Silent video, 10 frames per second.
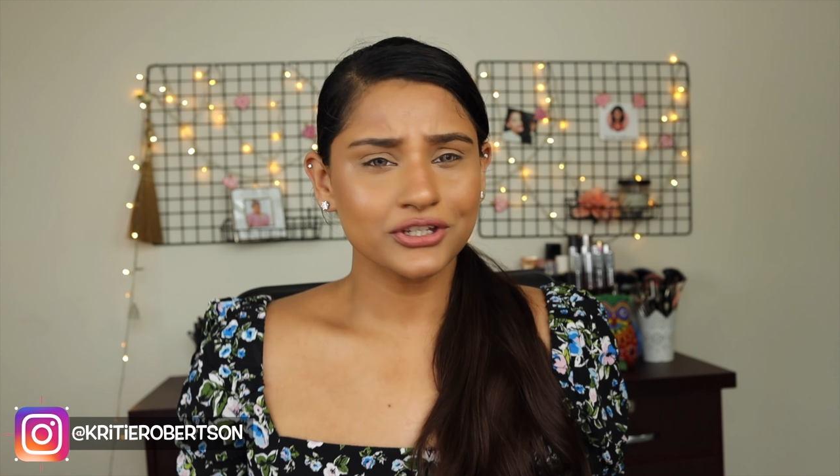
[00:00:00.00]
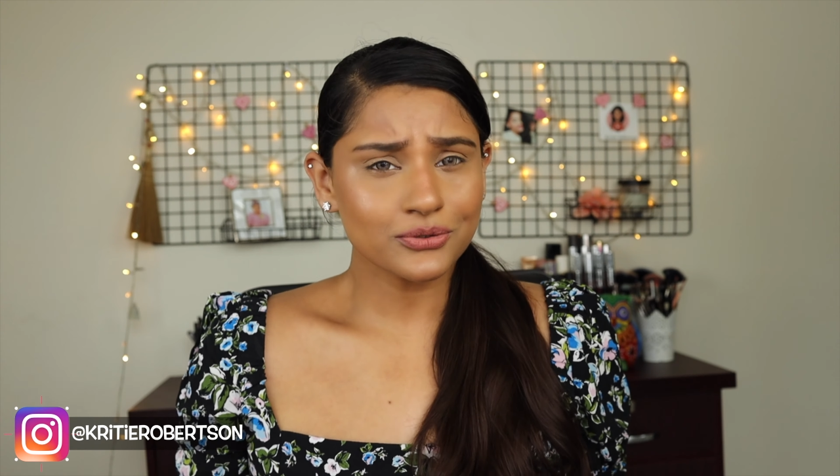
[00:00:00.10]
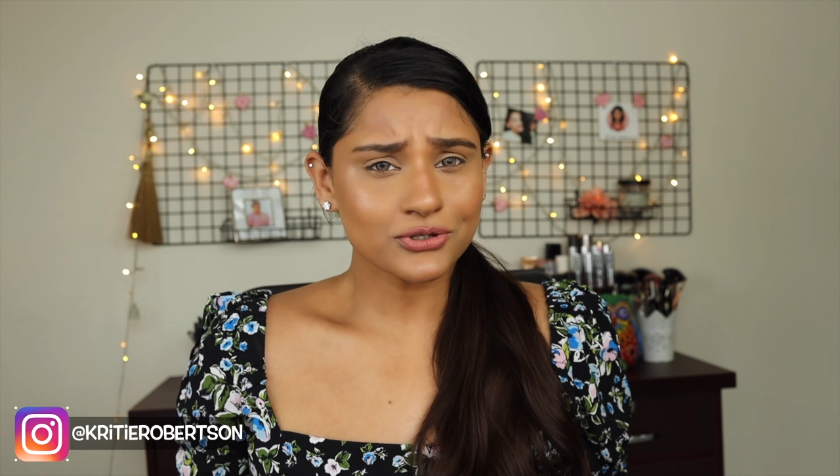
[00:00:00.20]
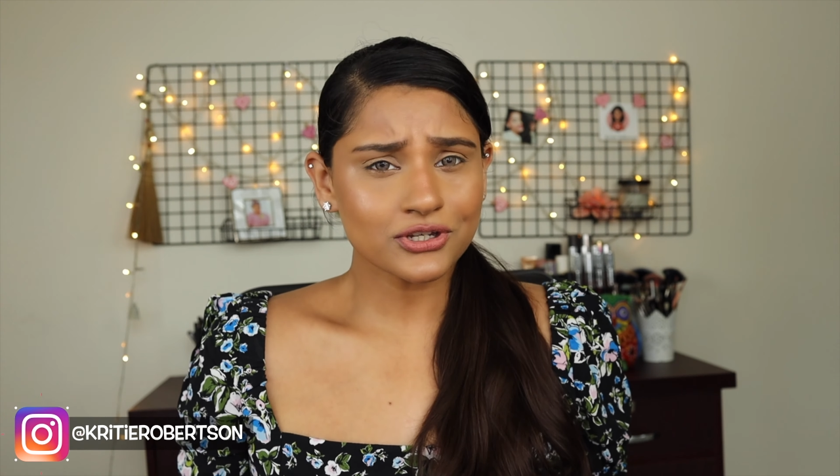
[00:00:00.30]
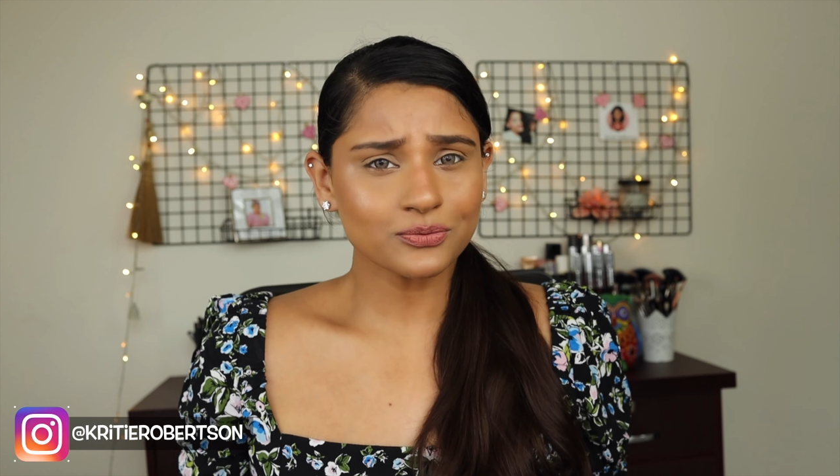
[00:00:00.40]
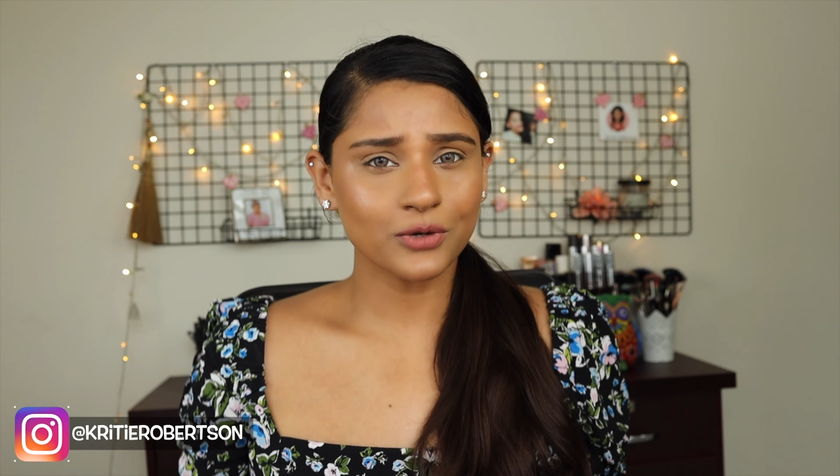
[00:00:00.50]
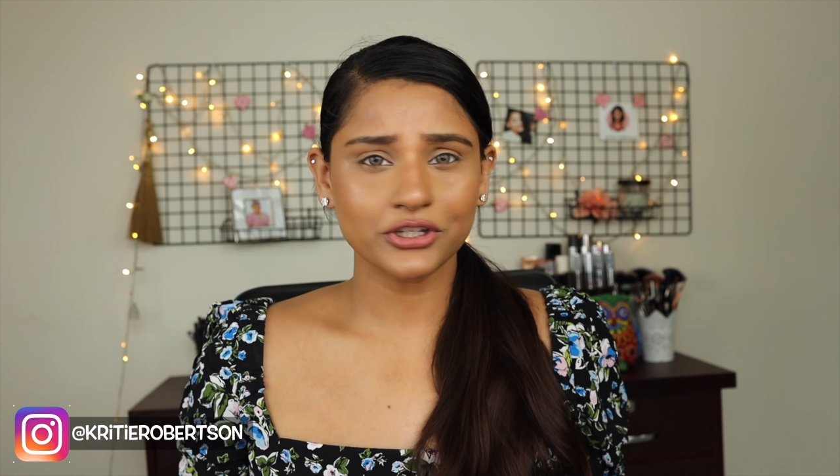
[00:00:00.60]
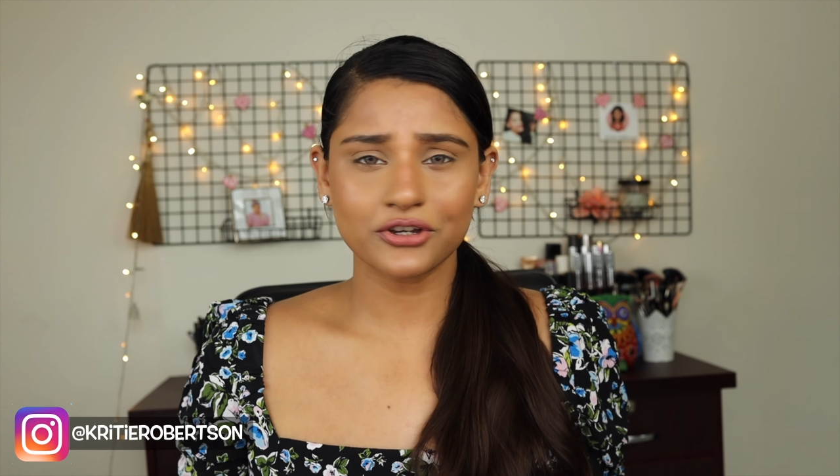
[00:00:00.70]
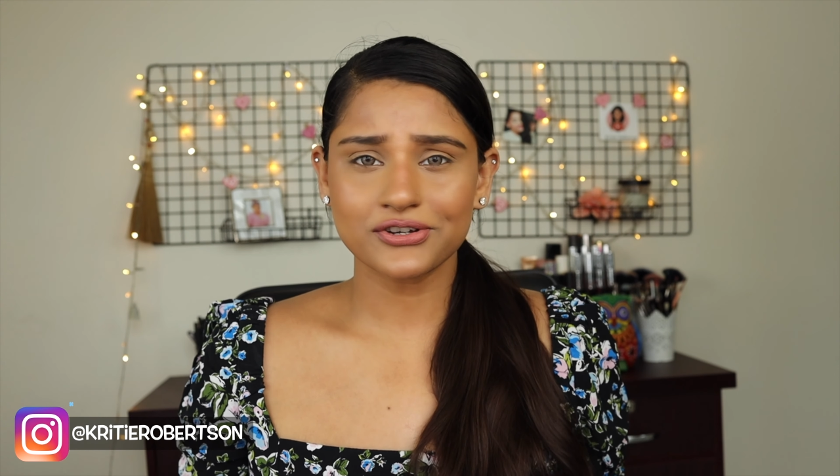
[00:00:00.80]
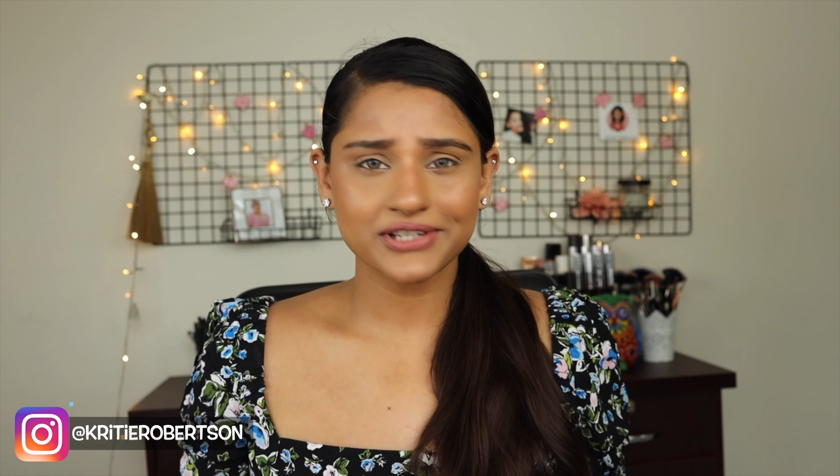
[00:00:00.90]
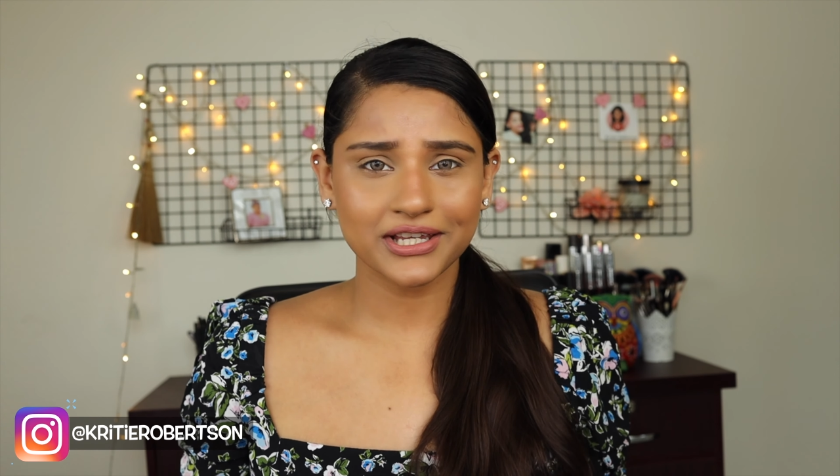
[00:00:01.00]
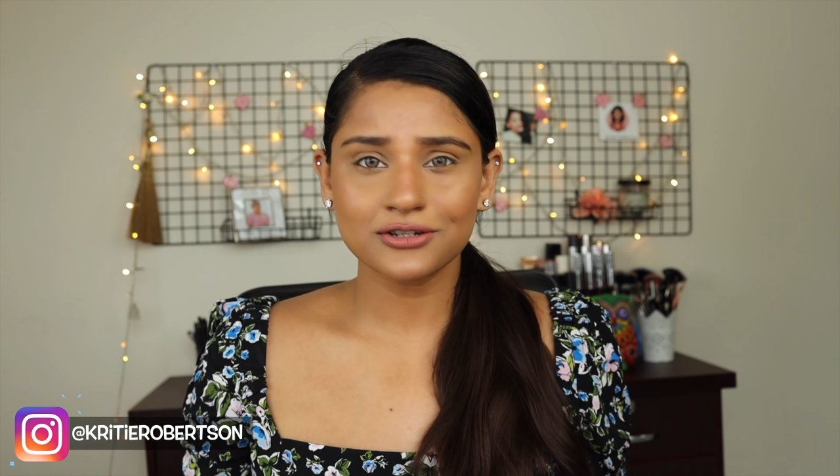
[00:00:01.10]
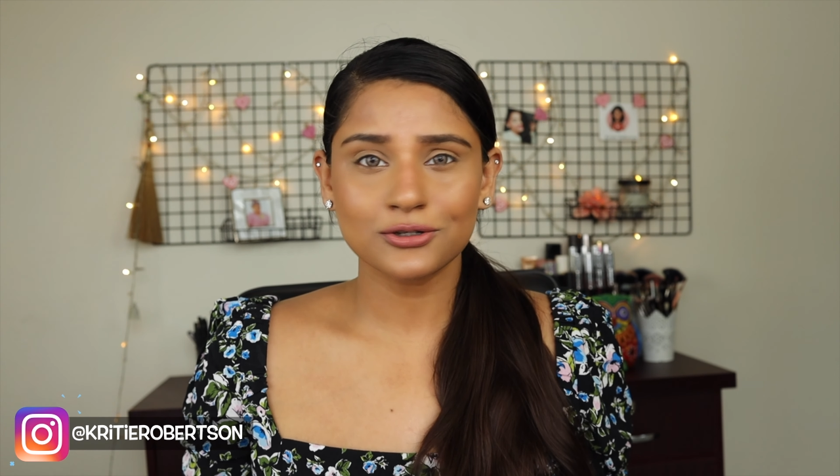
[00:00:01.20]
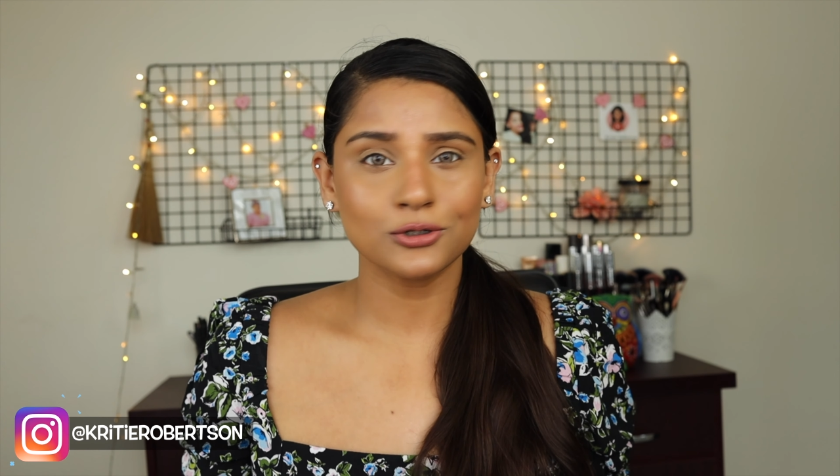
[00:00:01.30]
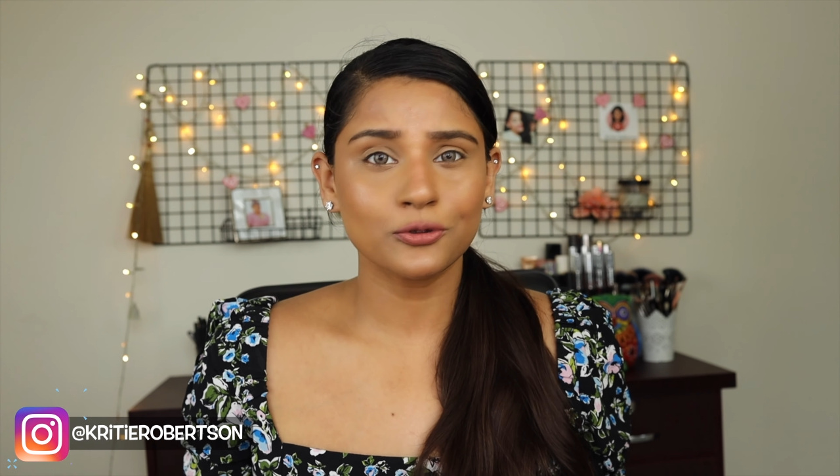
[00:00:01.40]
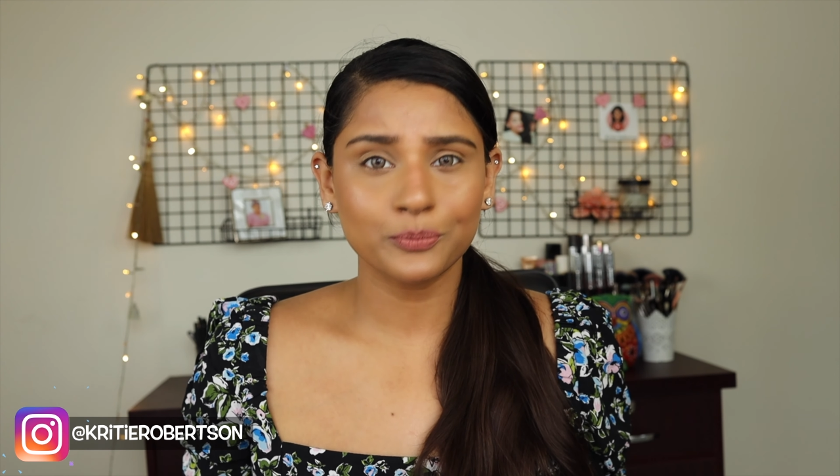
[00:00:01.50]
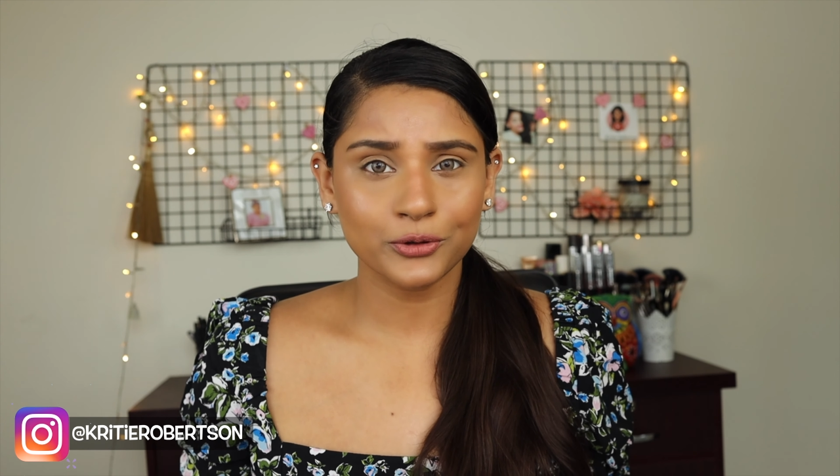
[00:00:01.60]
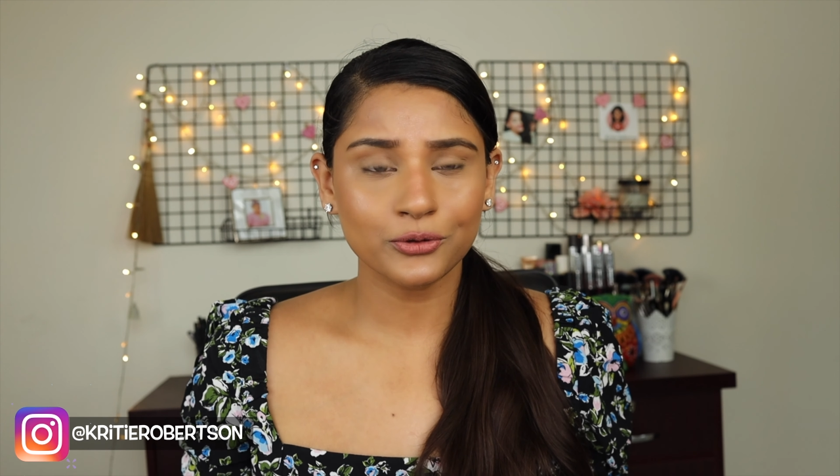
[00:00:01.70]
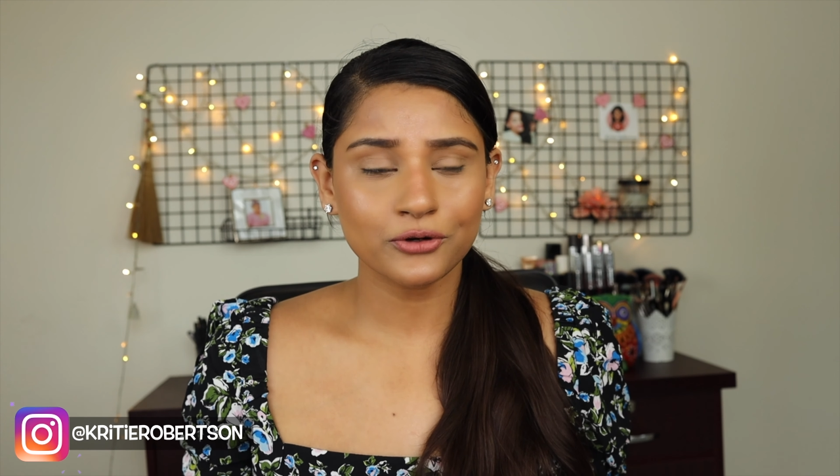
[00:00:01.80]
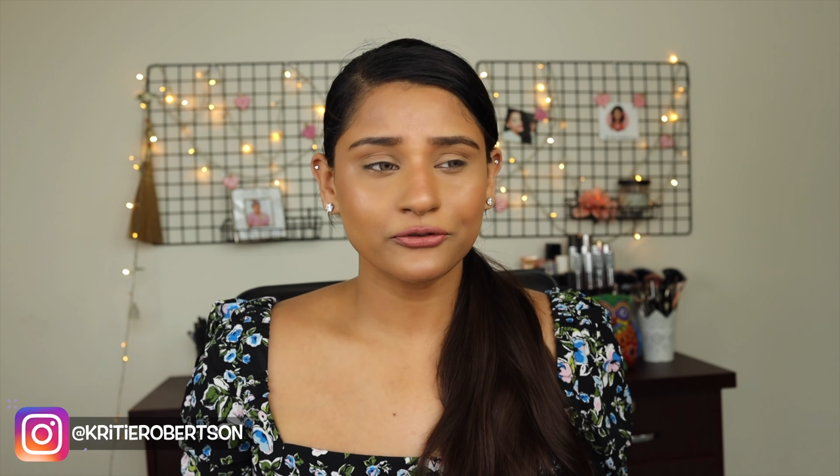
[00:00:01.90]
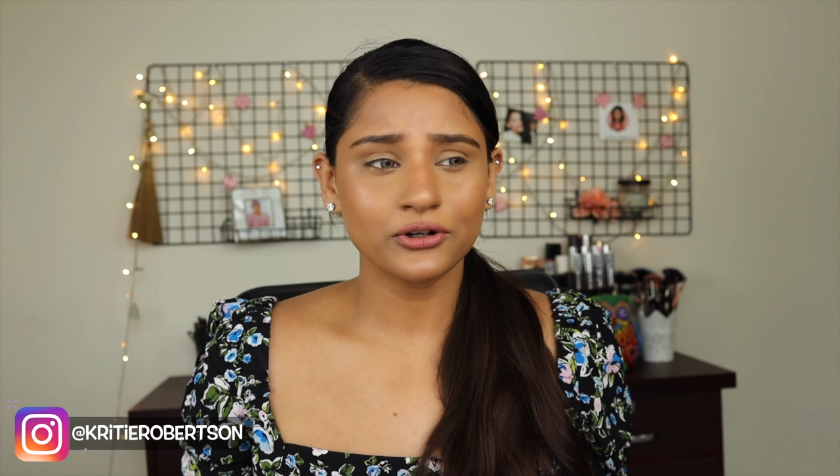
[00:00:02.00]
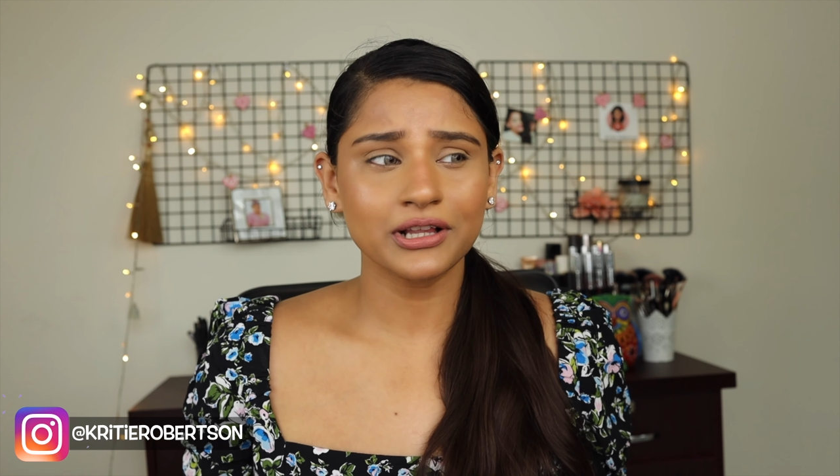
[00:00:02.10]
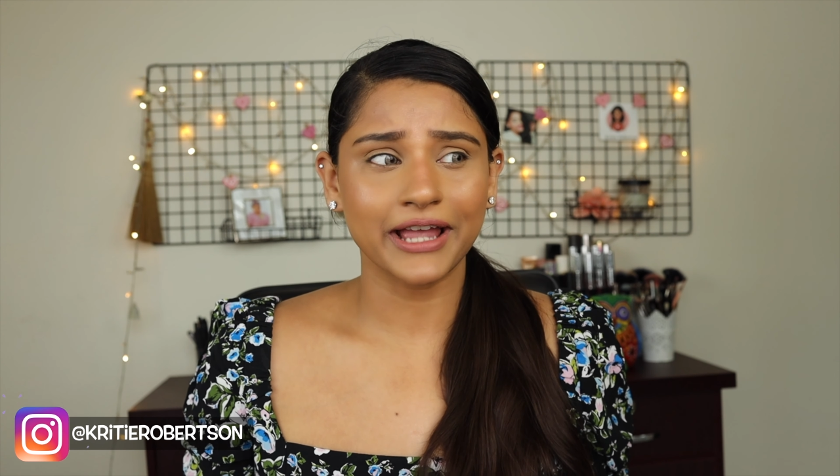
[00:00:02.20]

You just want your skin to look beautiful